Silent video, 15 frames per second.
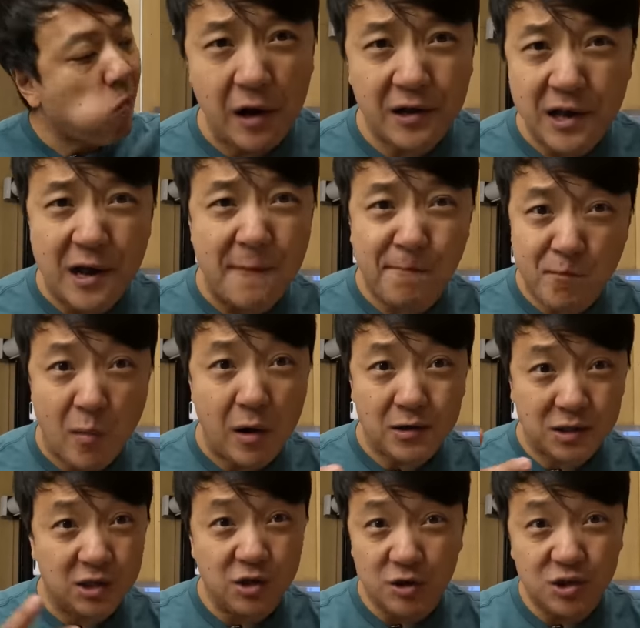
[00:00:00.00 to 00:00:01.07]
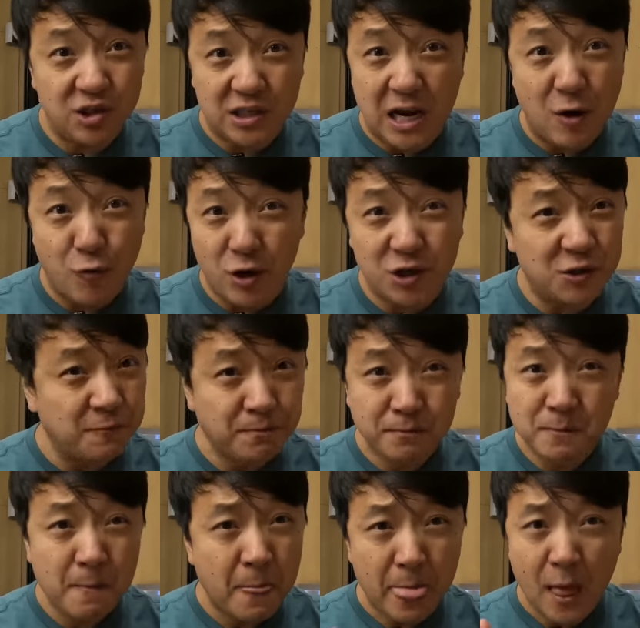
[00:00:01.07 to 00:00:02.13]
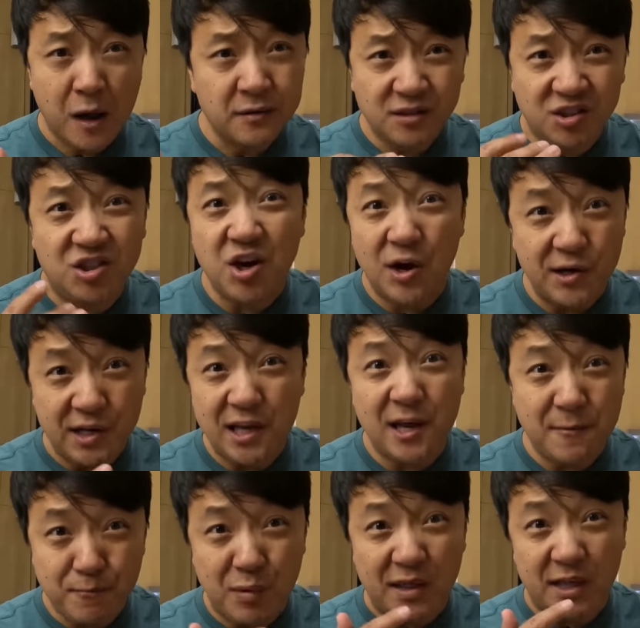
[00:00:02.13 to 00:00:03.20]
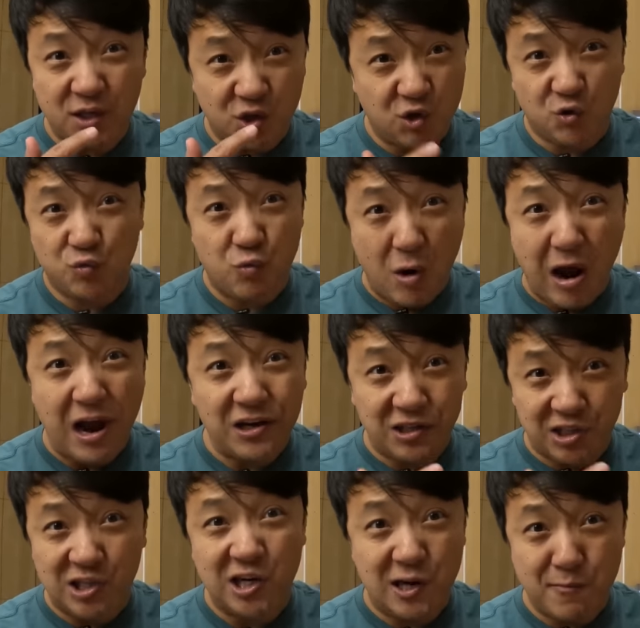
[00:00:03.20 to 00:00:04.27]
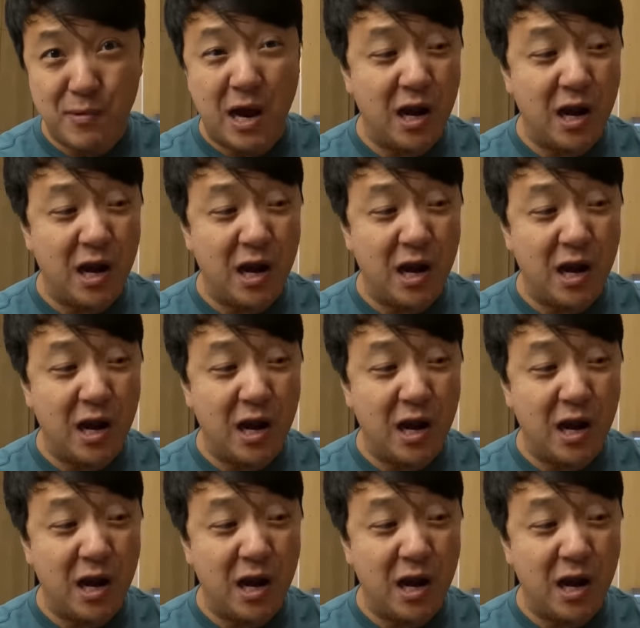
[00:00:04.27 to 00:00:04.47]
Again, good sandwich. Done in by the dry chicken